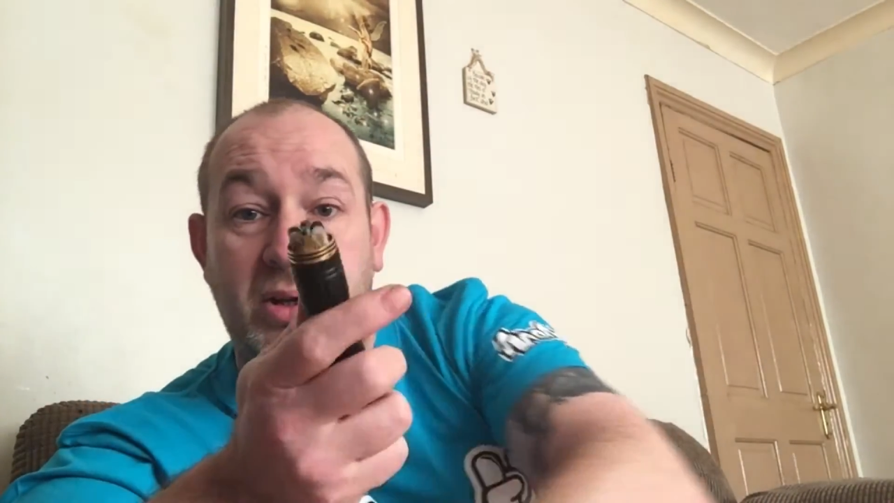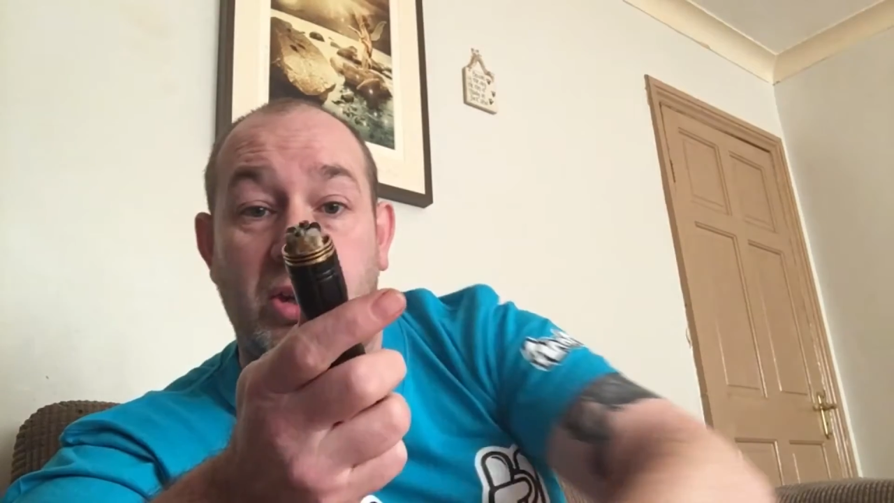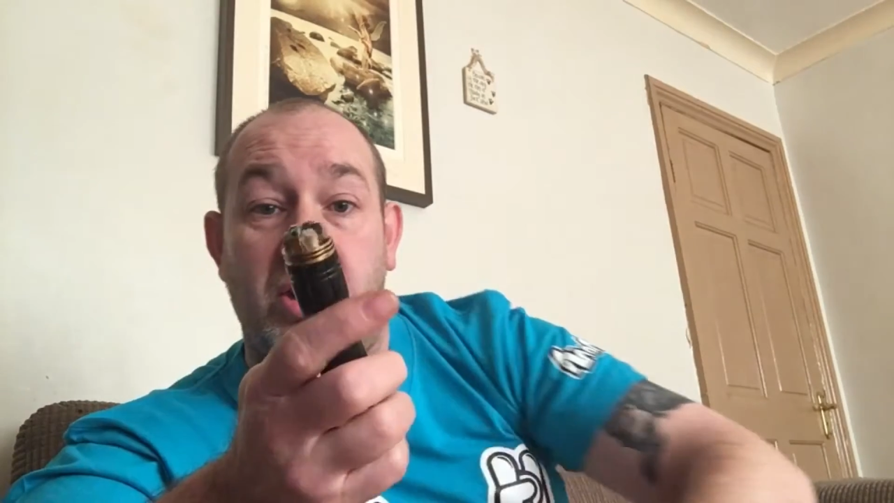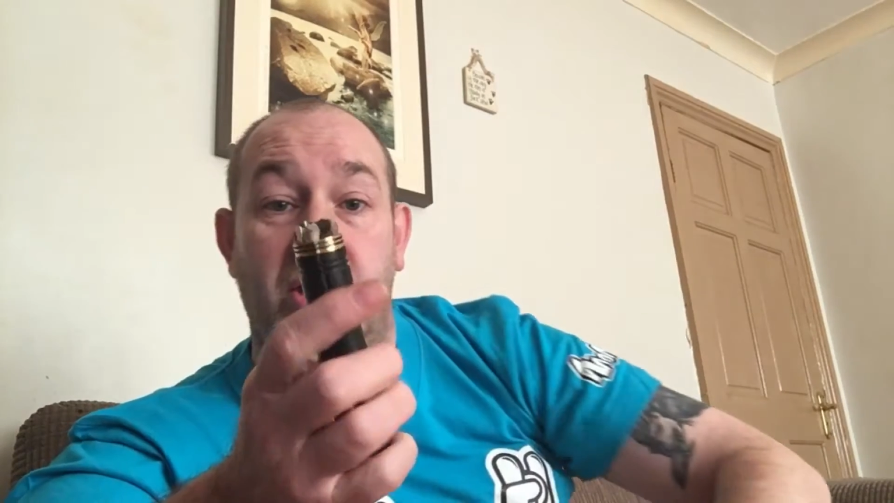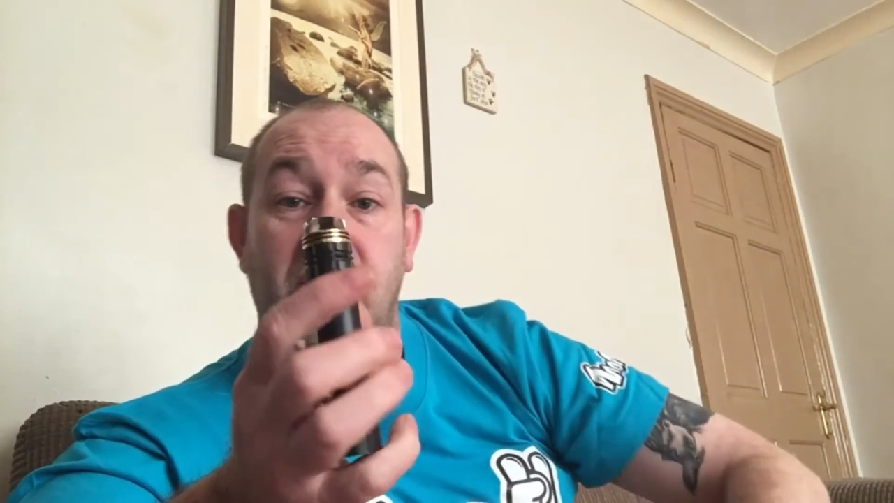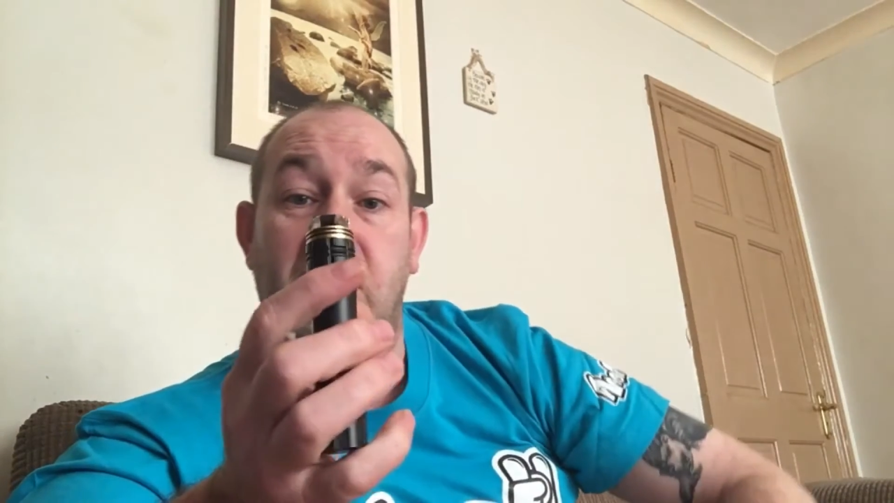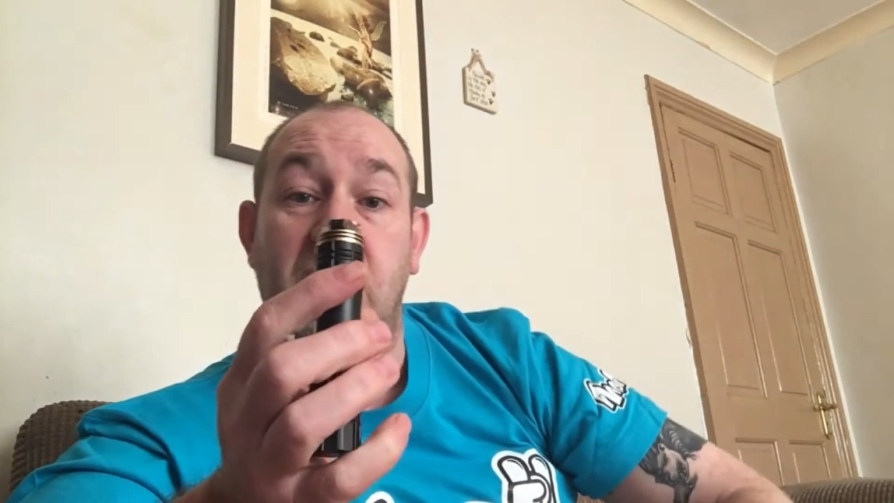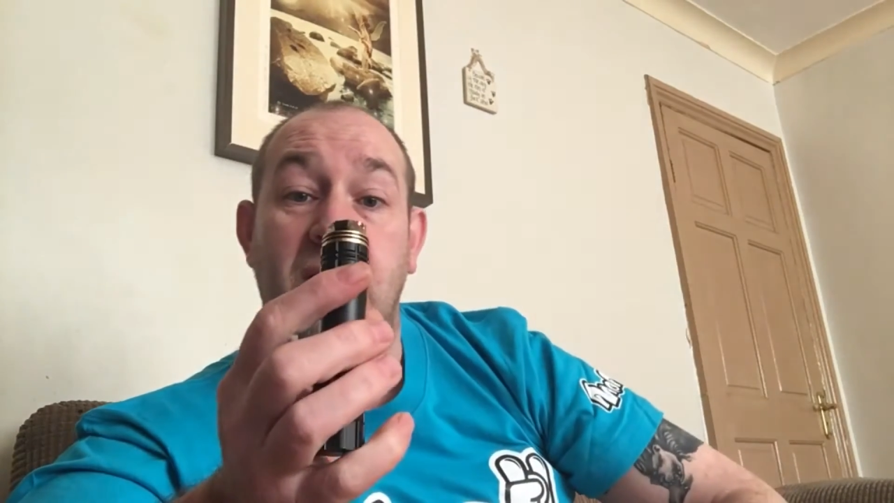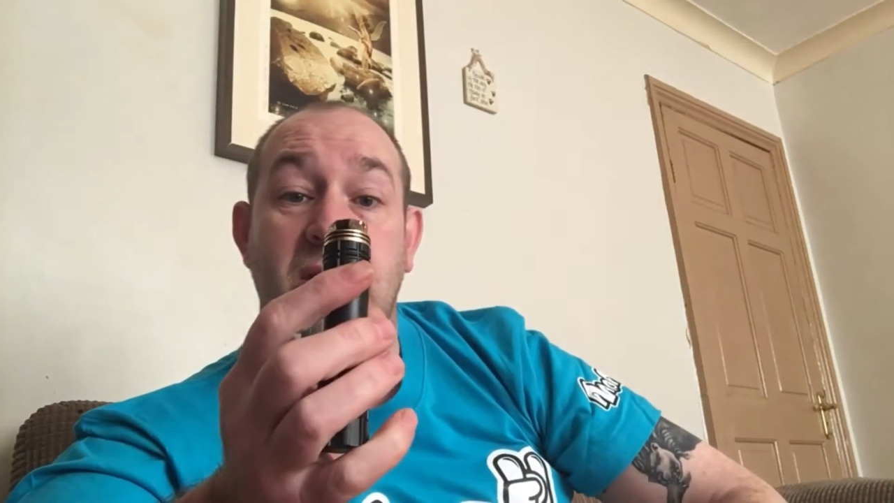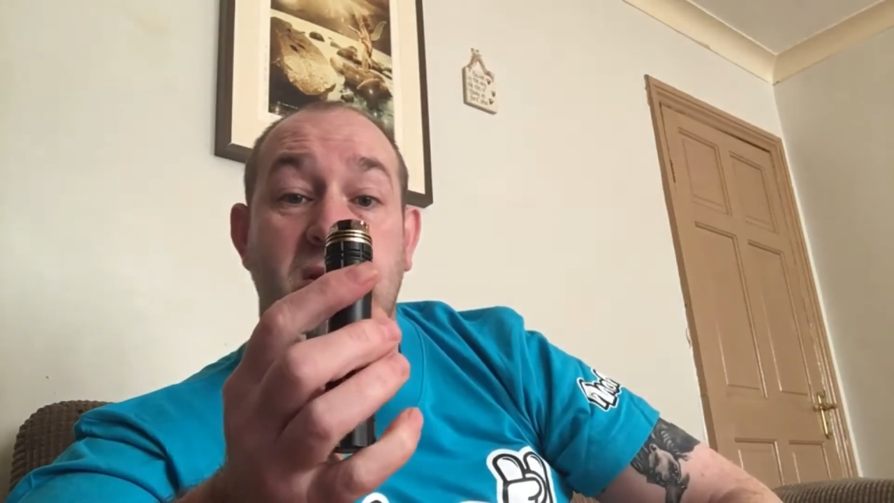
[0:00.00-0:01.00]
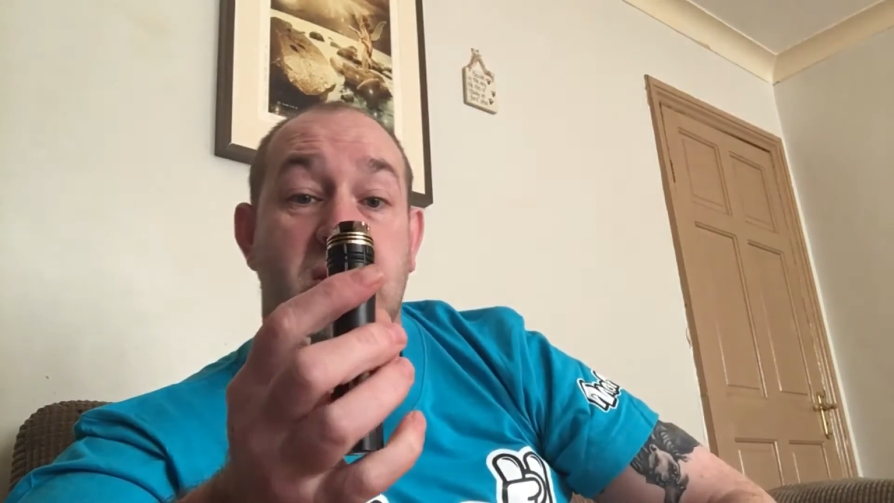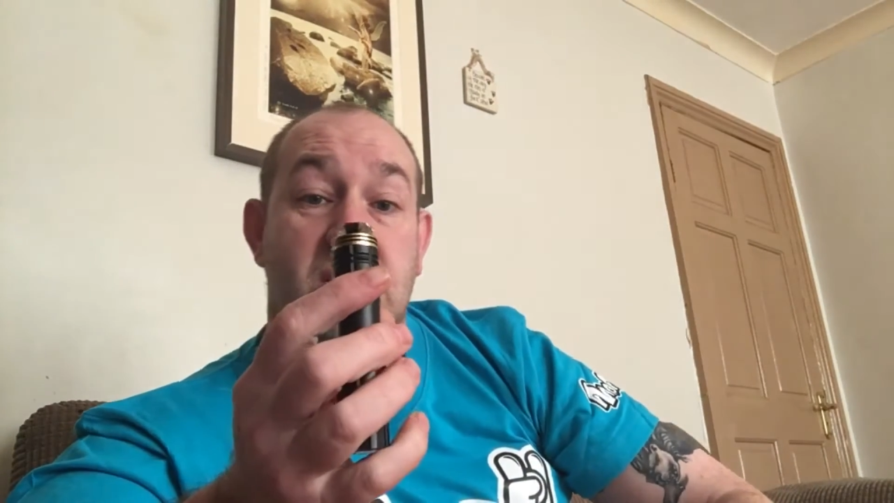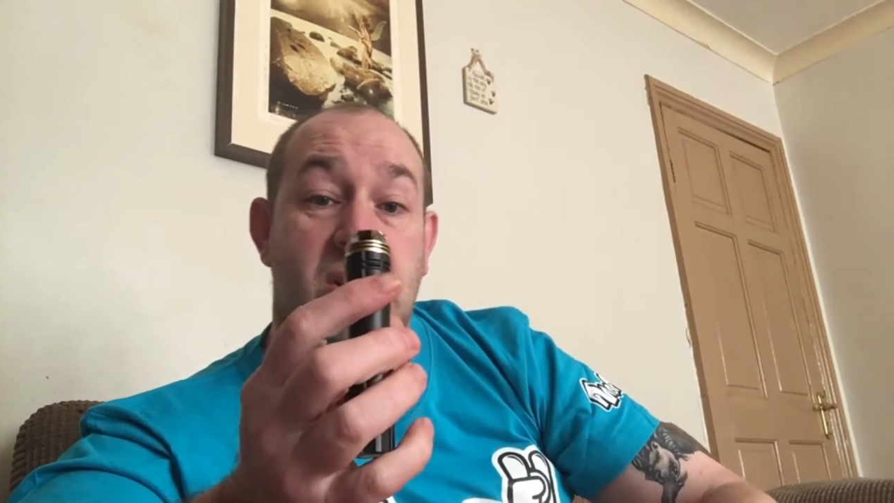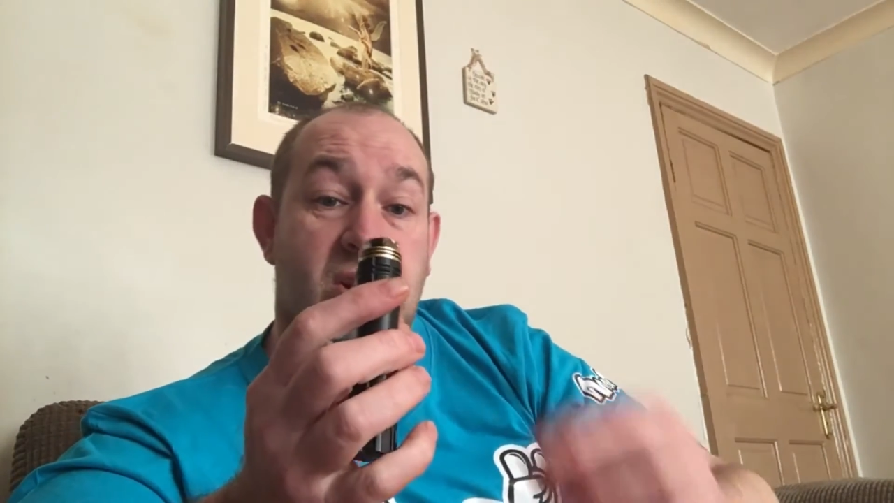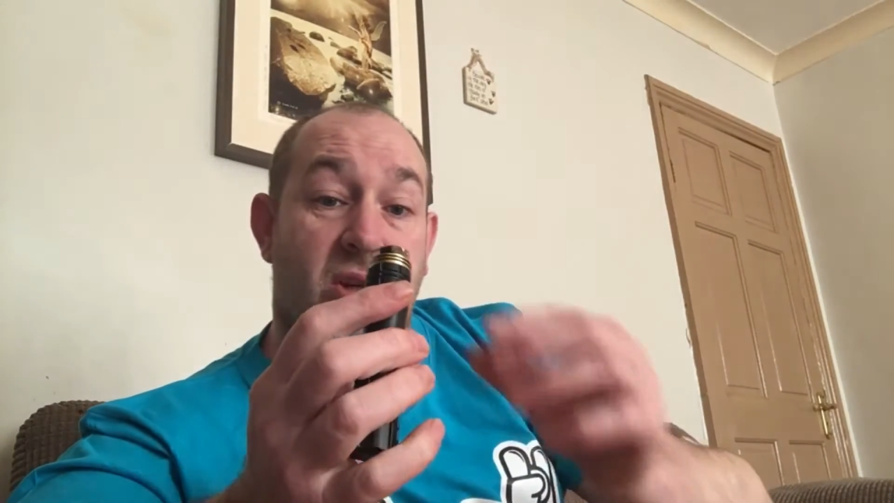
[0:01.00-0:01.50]
because
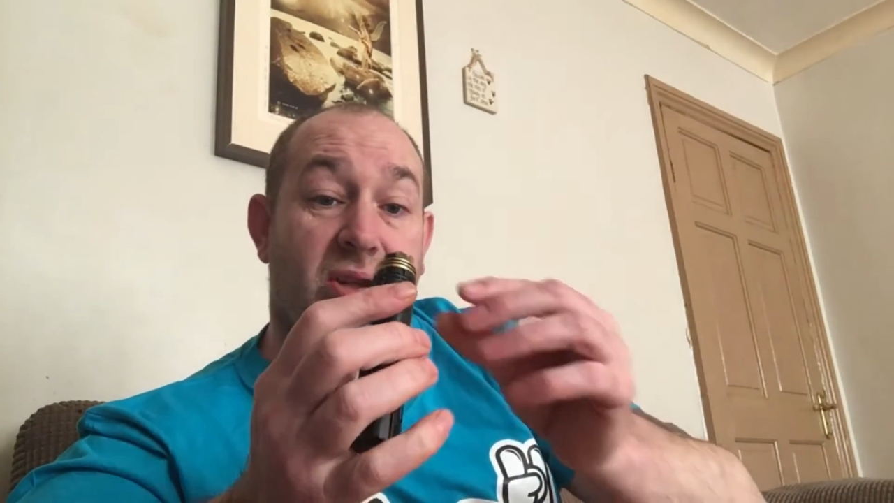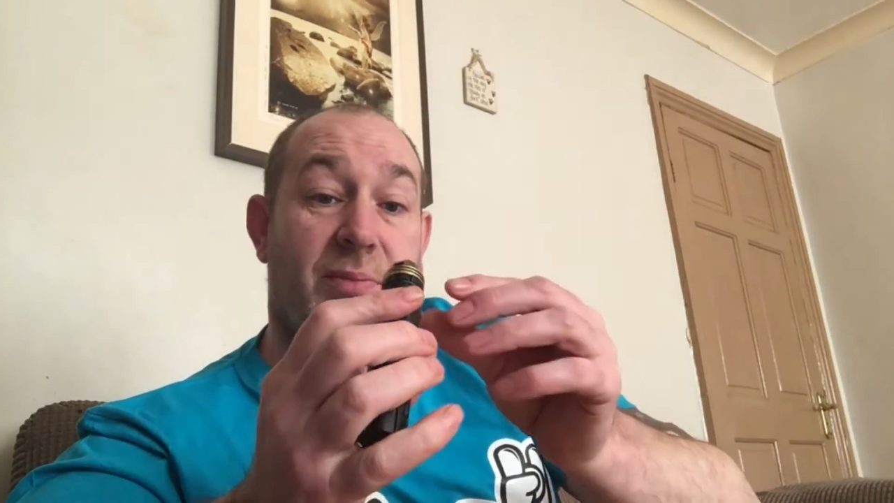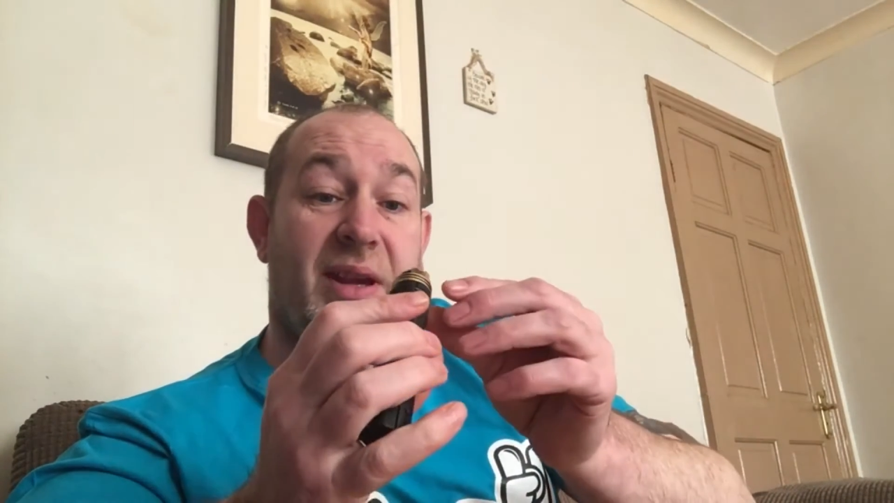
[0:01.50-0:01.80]
just